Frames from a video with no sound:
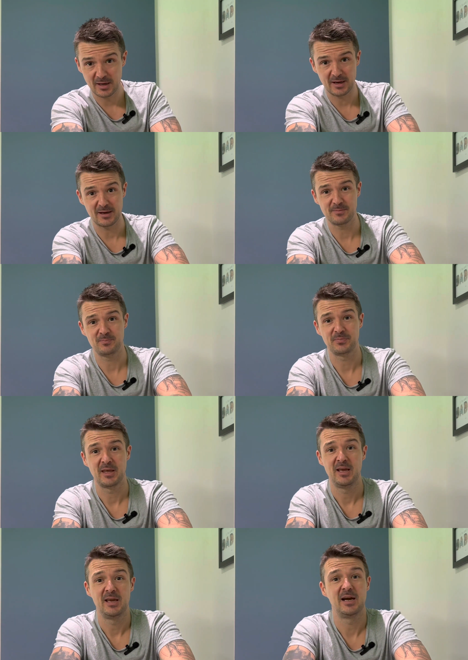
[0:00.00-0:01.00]
And
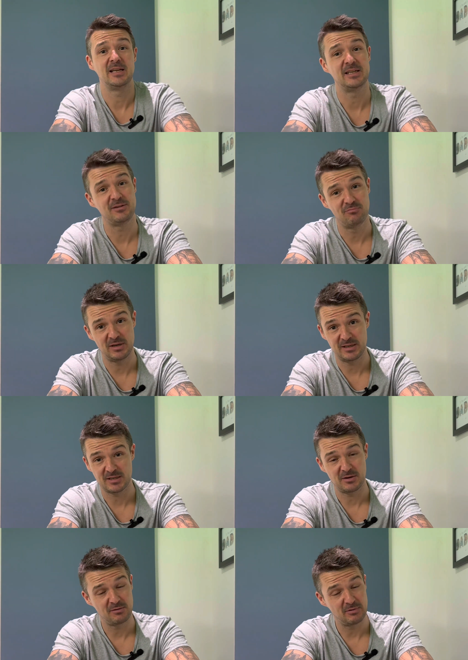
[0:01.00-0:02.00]

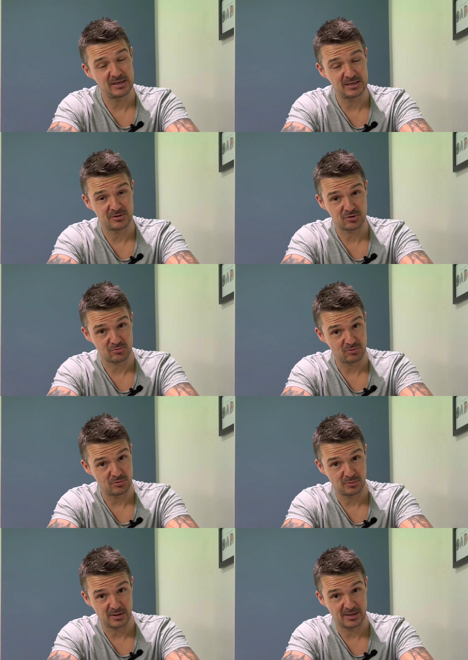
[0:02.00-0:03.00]
Tony really did
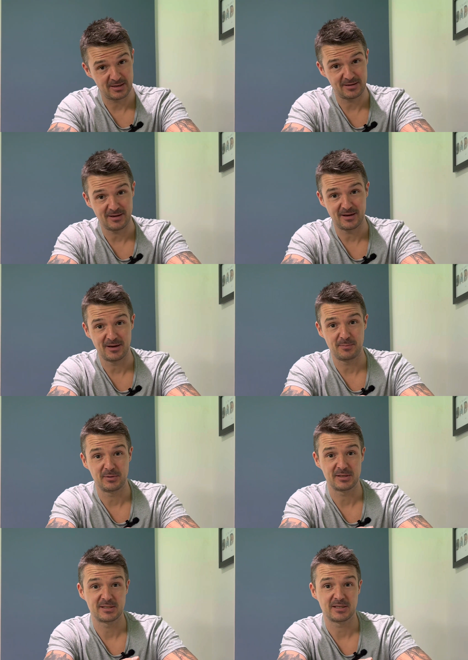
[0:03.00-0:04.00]
struggle with it.
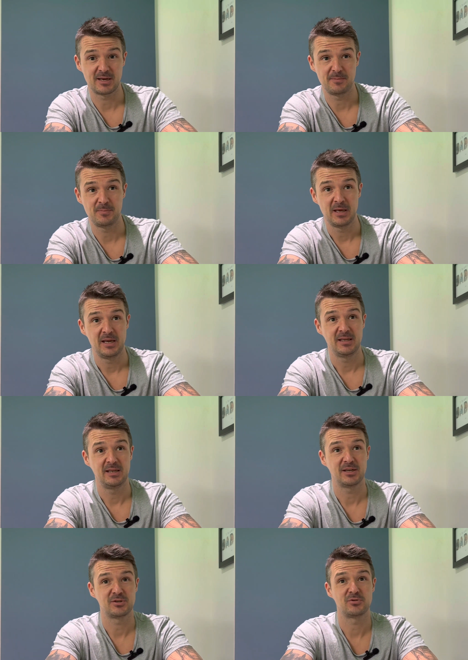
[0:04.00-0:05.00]
But
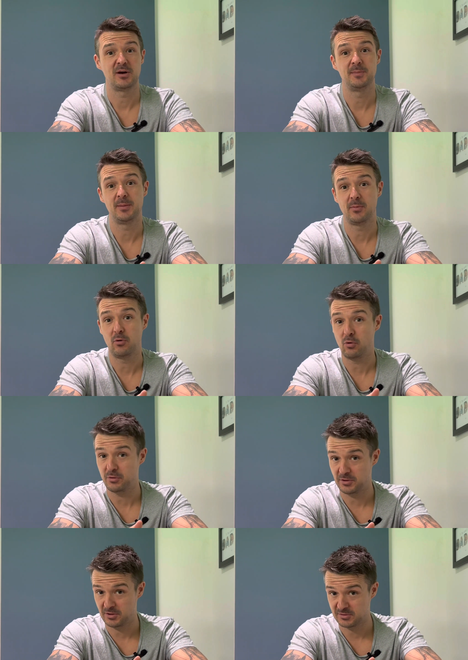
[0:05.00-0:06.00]
yes, try and be a bit more
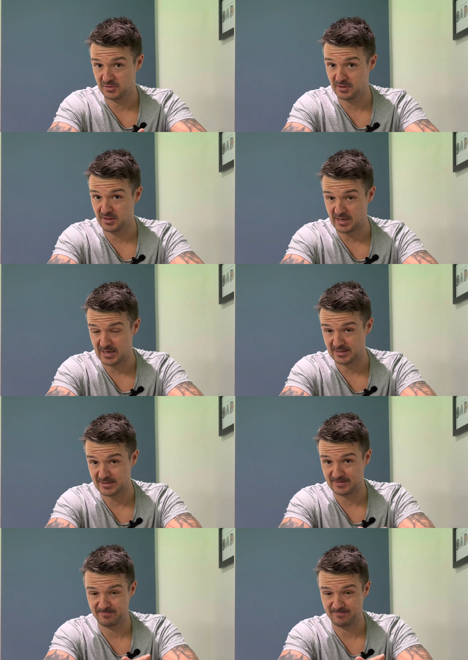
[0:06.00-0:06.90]
orthodox than that.